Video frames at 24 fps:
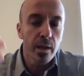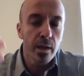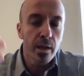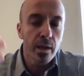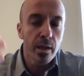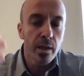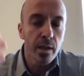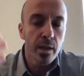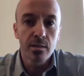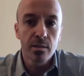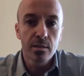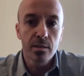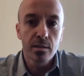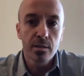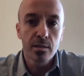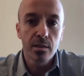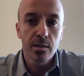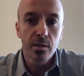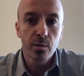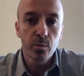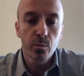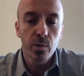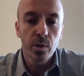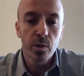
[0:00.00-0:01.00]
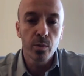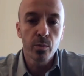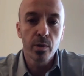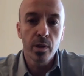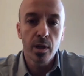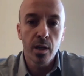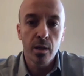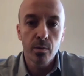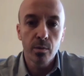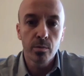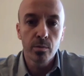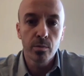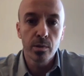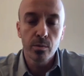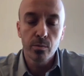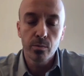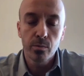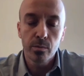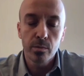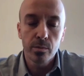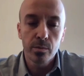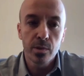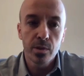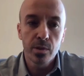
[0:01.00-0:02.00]
this is.
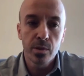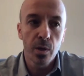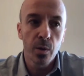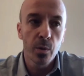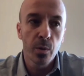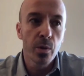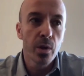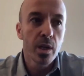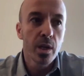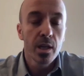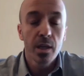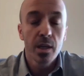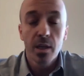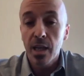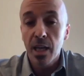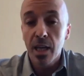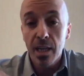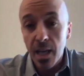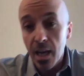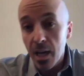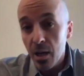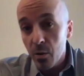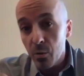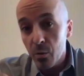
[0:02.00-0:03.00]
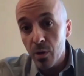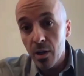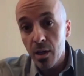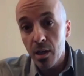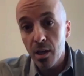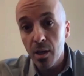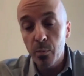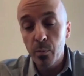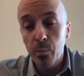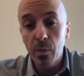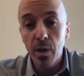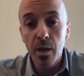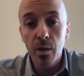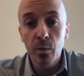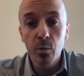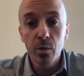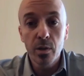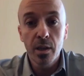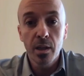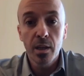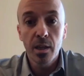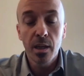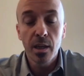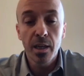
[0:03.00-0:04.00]
And now I want to
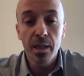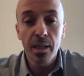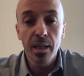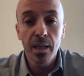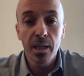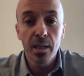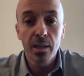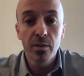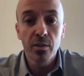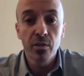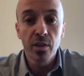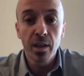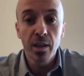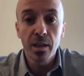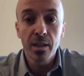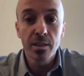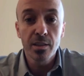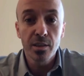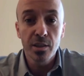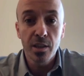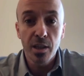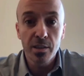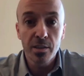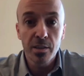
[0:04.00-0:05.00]
again thank Dr.